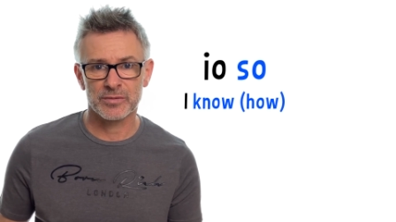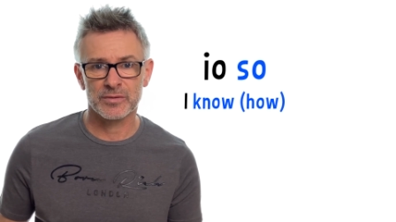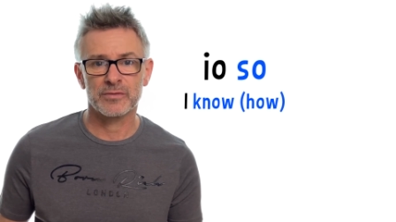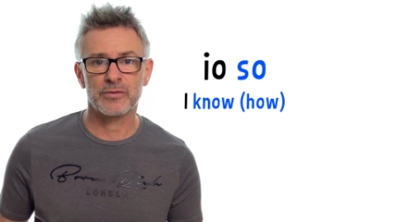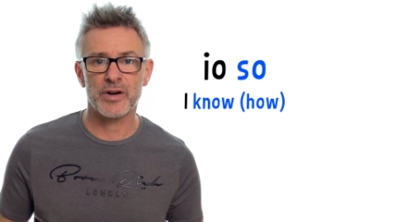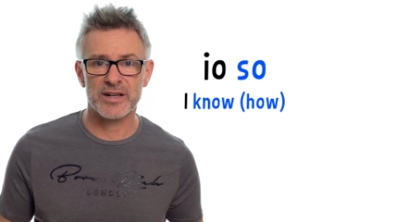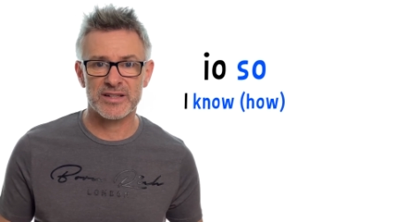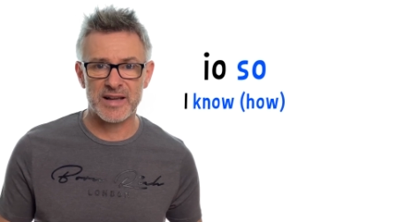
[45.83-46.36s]

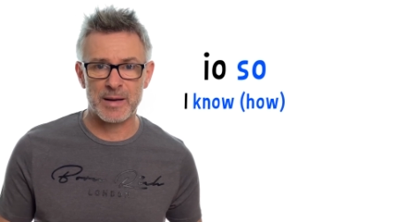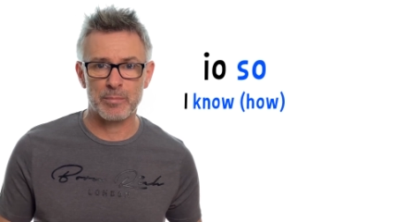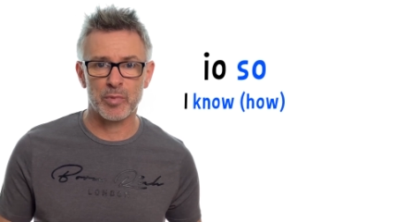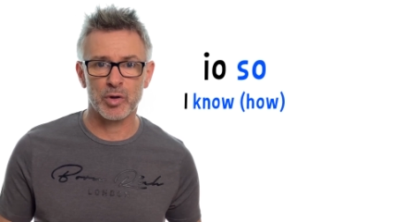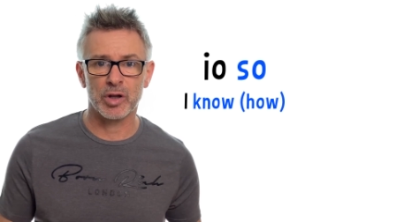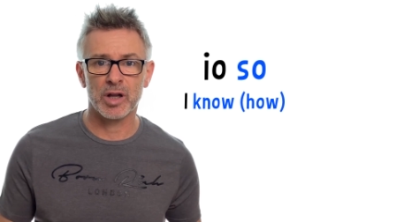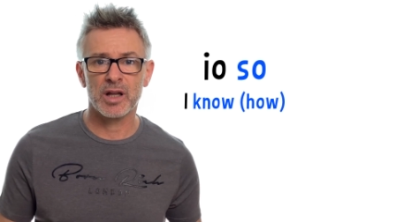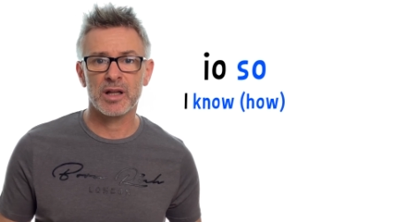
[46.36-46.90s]
For
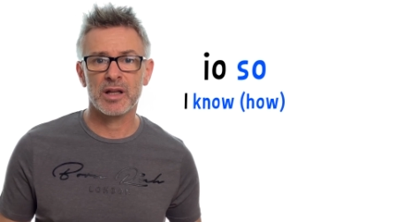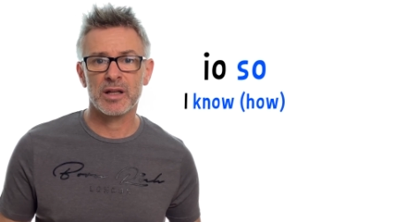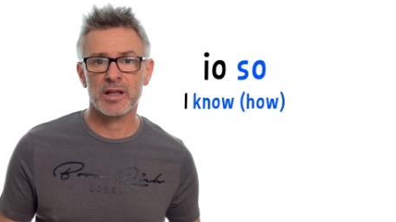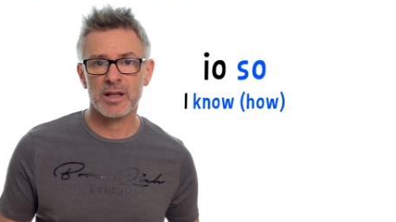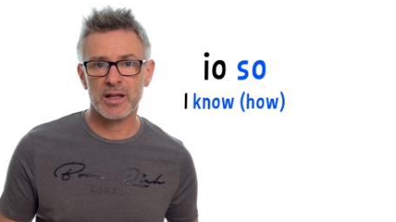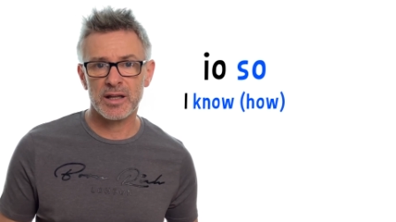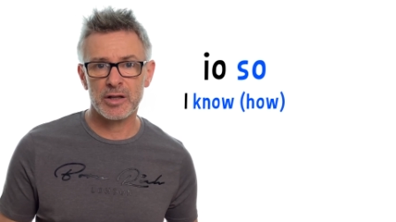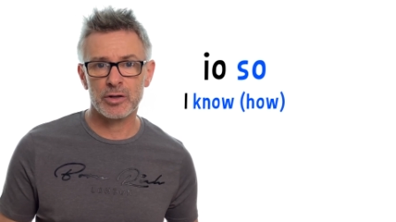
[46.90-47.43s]
example,
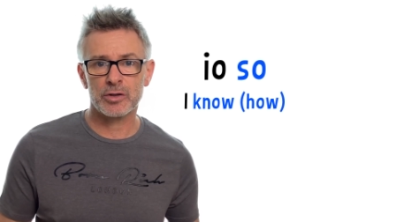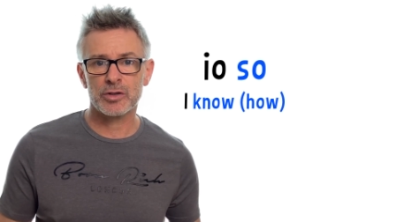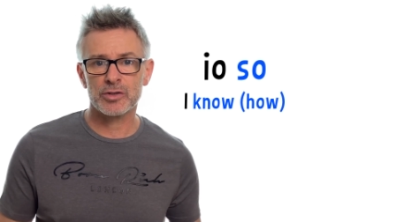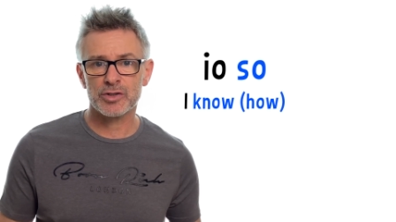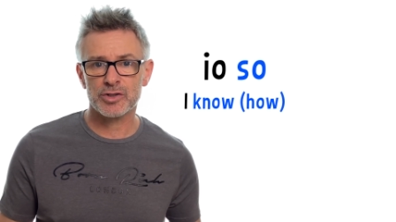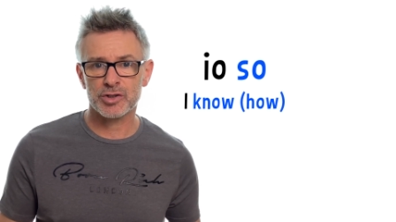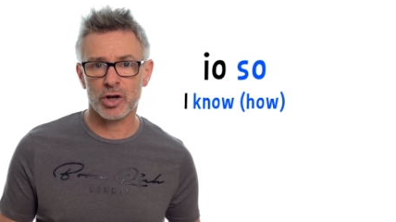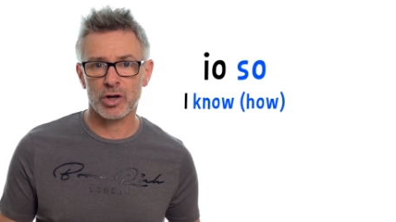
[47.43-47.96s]
io
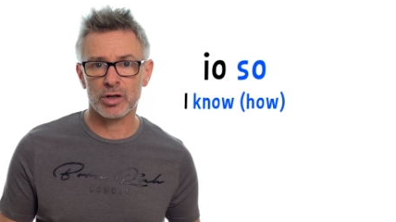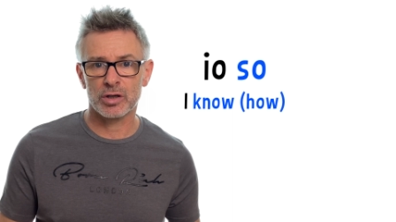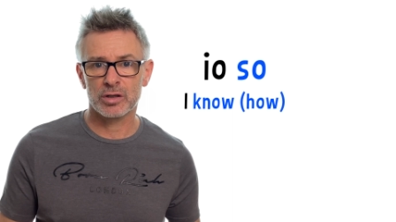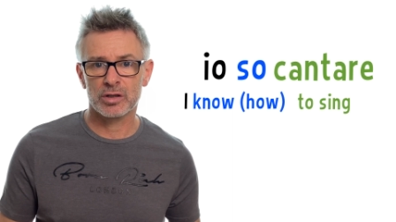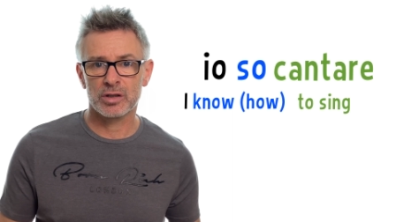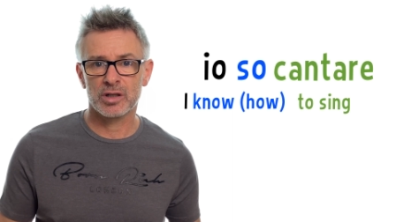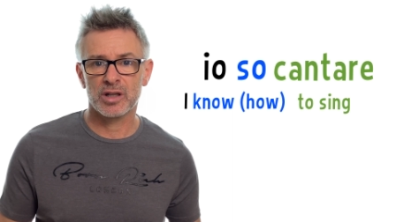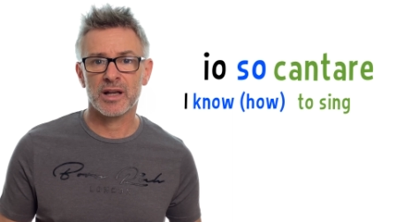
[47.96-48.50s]
so
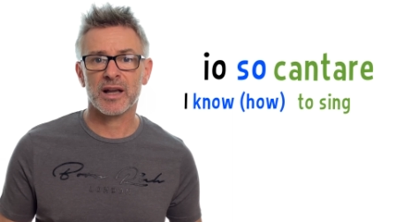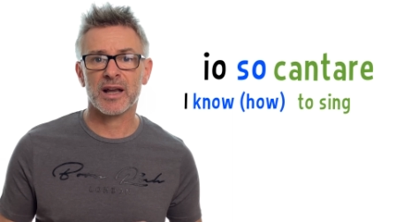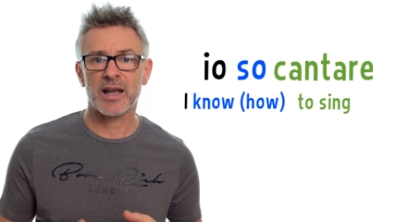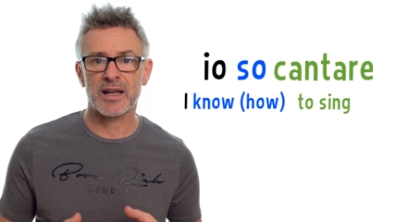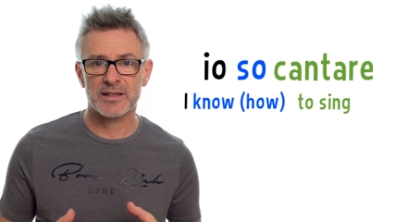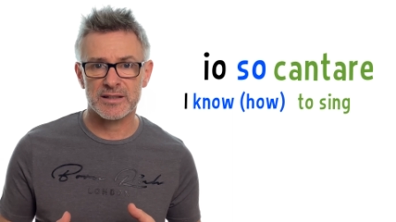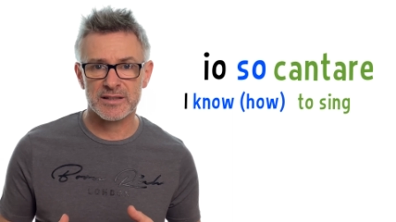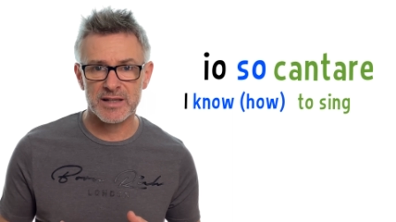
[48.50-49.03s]

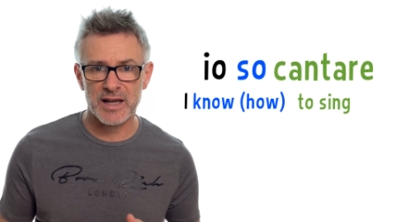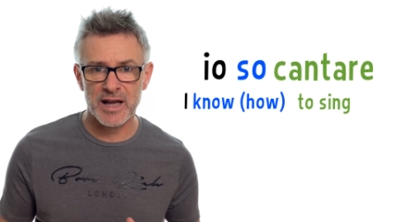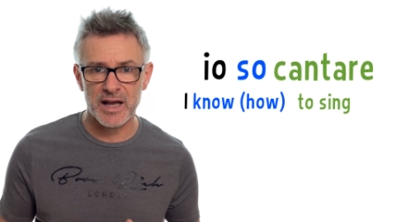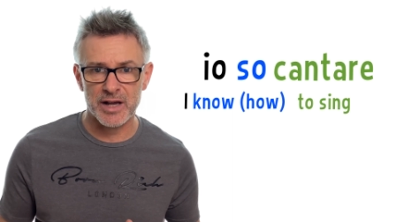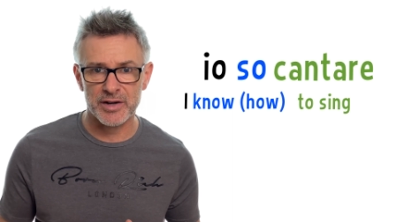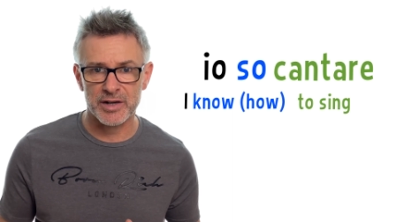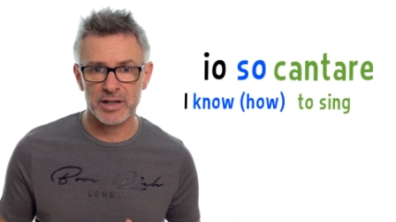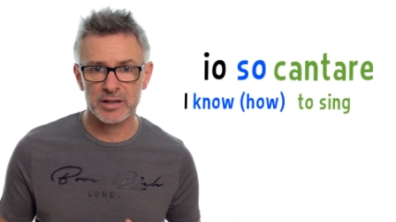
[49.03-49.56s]

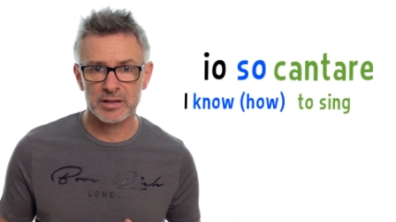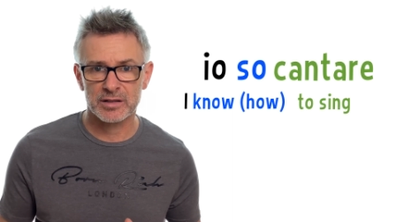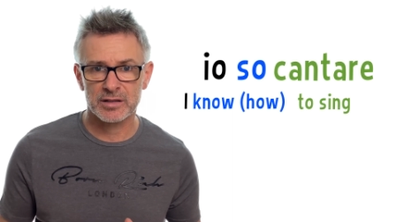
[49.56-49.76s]
cantare.